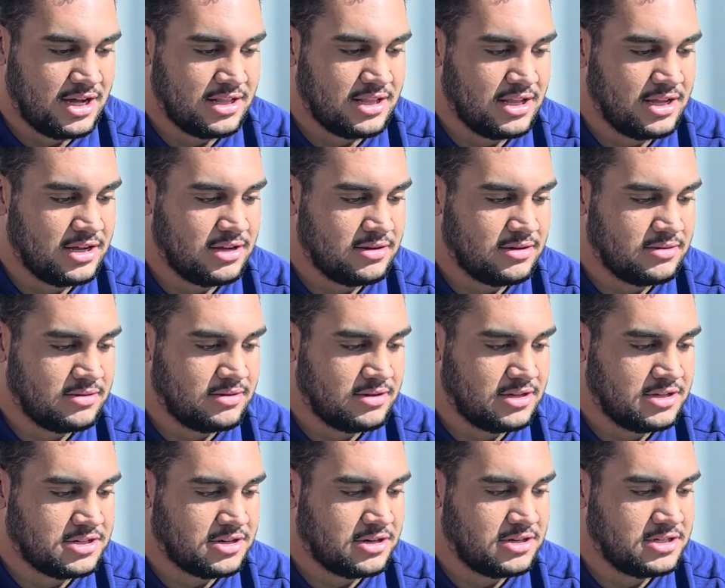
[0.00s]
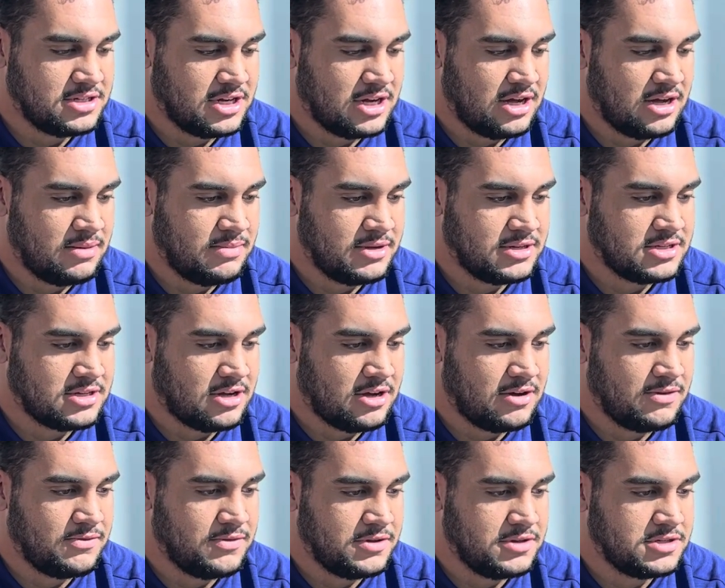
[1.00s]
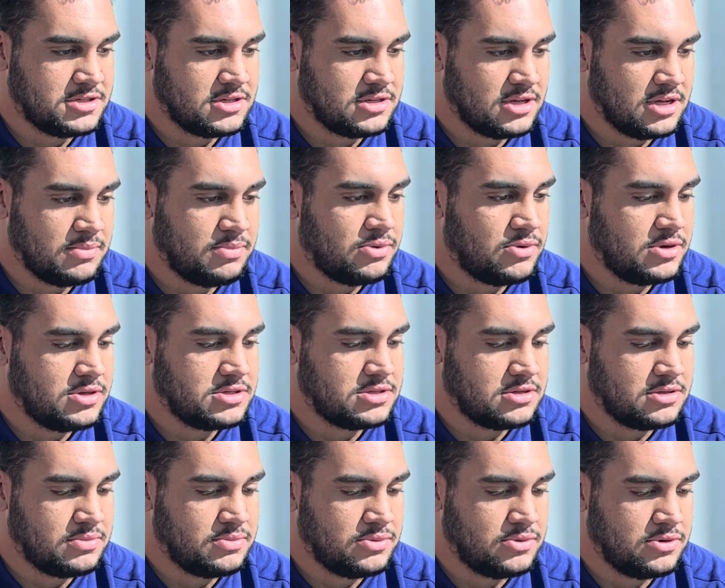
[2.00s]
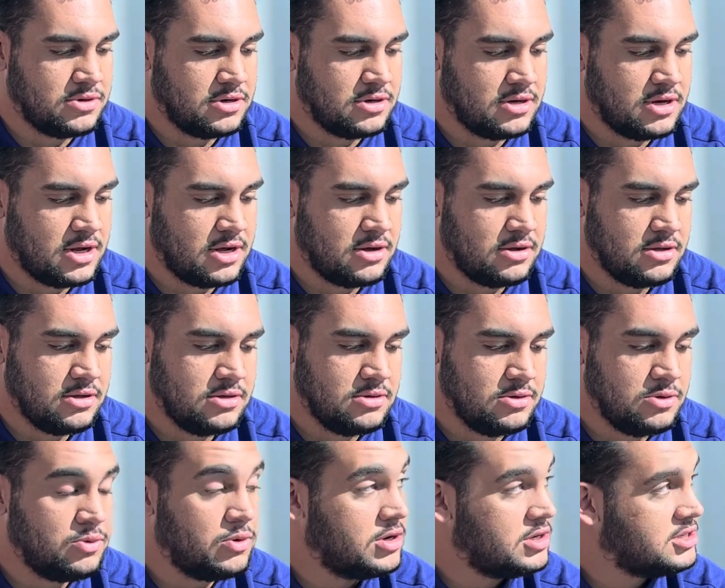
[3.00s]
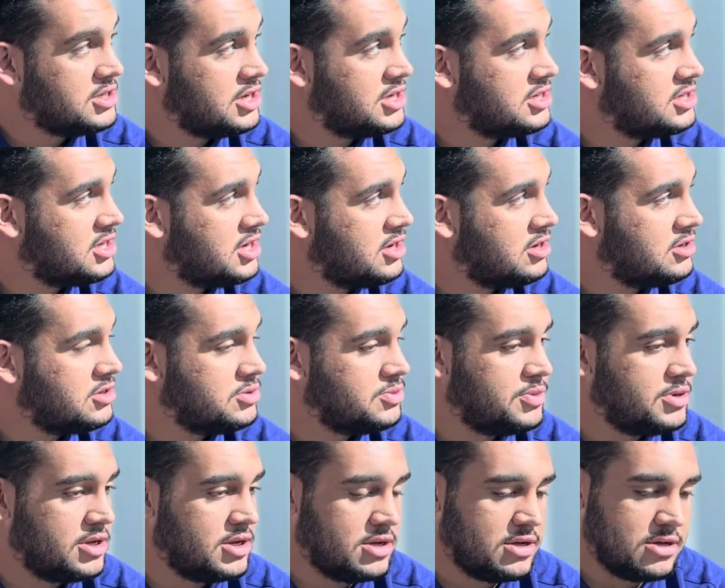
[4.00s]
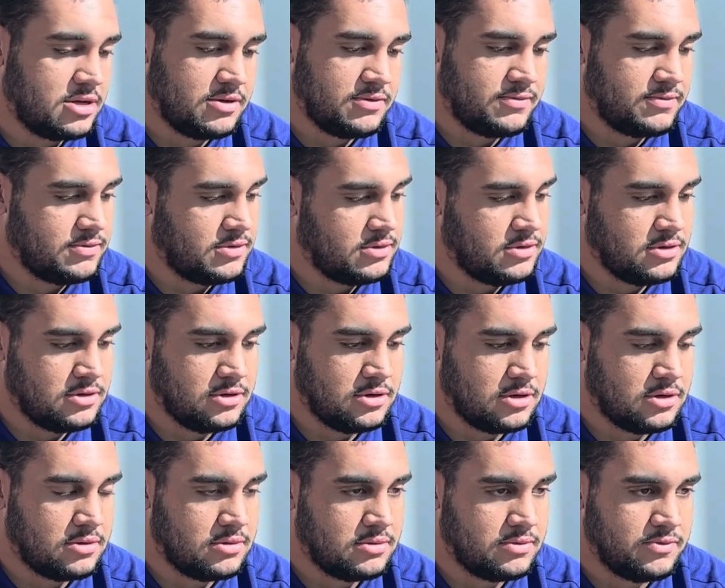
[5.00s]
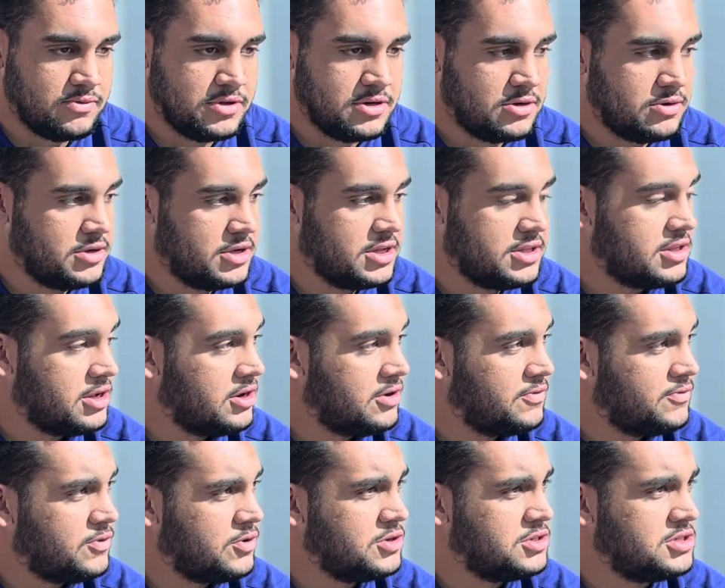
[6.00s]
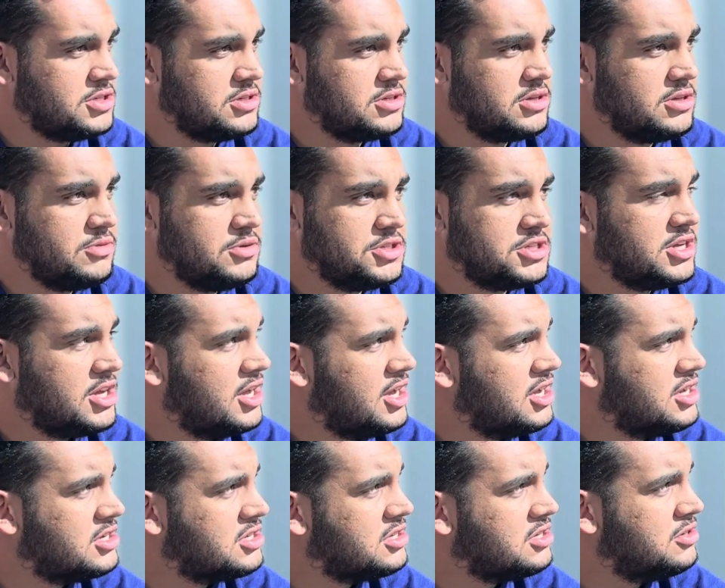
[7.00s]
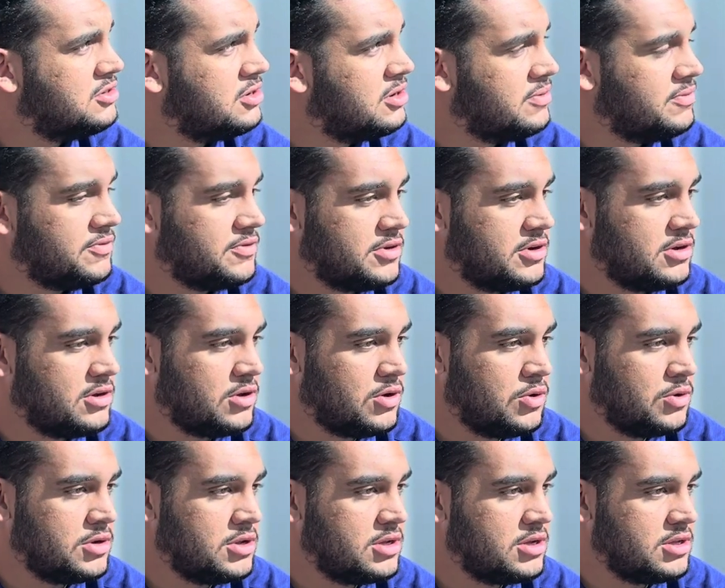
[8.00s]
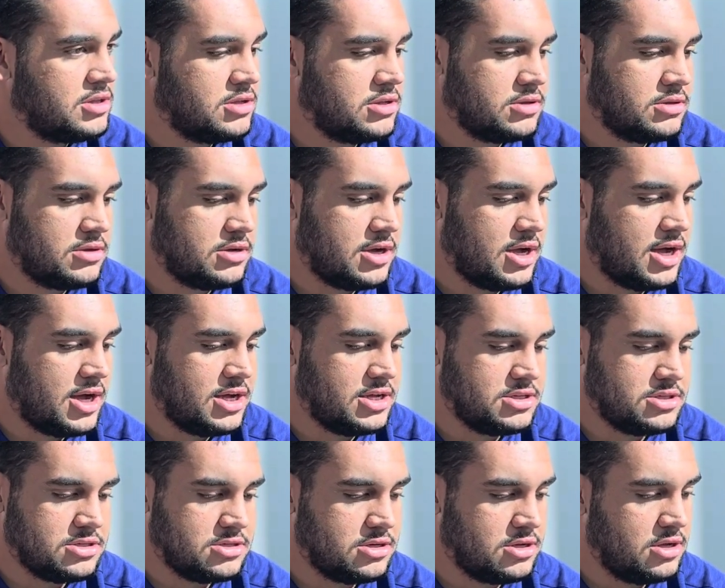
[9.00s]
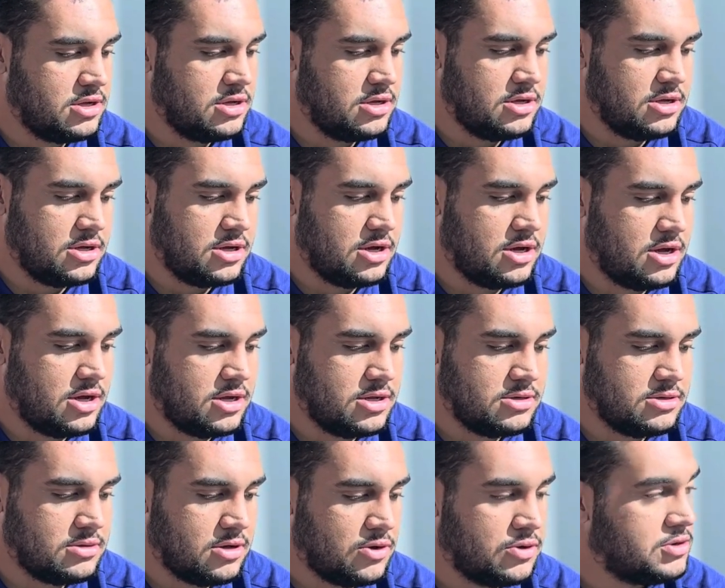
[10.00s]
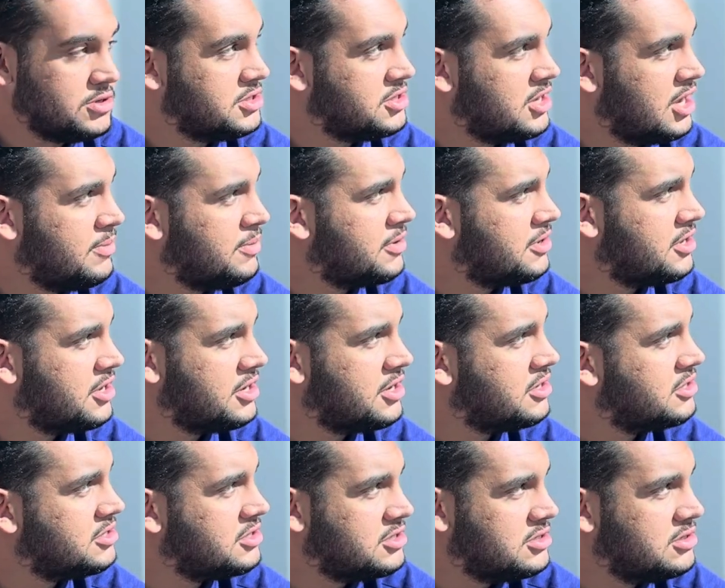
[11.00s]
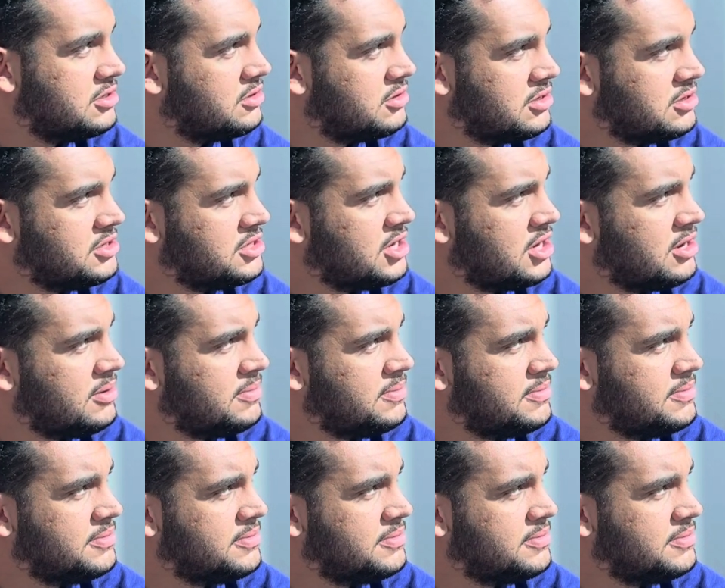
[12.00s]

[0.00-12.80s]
think it's our job as an offense to get points on the board. Now, you want touchdowns, but if, you know, we don't get there, unfortunately, we just got to execute up front, holding, and then the guys, holder, snapper, kicker, just do their job.